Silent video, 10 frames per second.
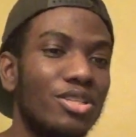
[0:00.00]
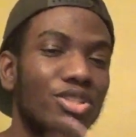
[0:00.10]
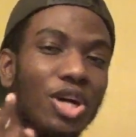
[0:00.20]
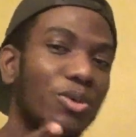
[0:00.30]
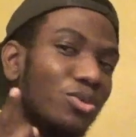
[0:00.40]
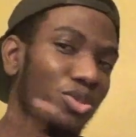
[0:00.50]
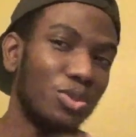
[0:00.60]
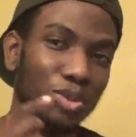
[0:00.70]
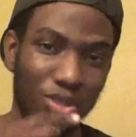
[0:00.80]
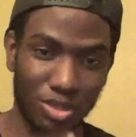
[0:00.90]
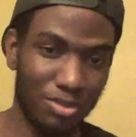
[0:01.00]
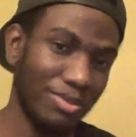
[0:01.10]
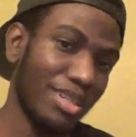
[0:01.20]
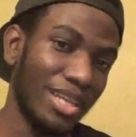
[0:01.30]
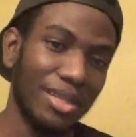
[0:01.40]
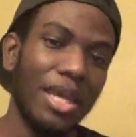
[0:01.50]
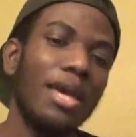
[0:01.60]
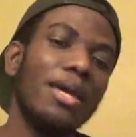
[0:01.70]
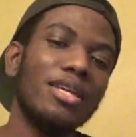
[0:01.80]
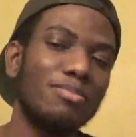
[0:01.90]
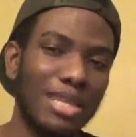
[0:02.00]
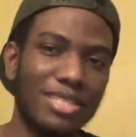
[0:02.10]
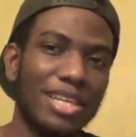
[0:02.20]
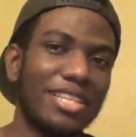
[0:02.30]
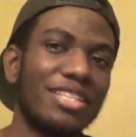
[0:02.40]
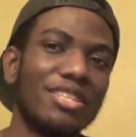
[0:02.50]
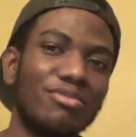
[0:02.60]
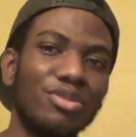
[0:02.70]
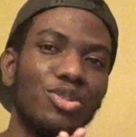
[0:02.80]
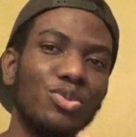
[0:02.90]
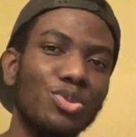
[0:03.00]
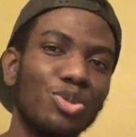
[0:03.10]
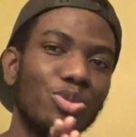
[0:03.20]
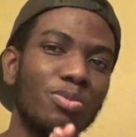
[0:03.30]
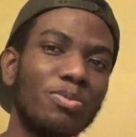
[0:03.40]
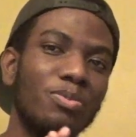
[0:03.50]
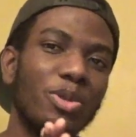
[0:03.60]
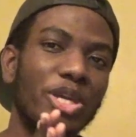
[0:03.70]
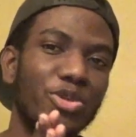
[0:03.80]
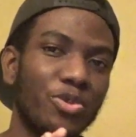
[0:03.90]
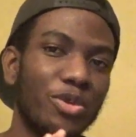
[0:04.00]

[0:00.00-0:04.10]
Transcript: don't do something like it's basically like this if YouTube is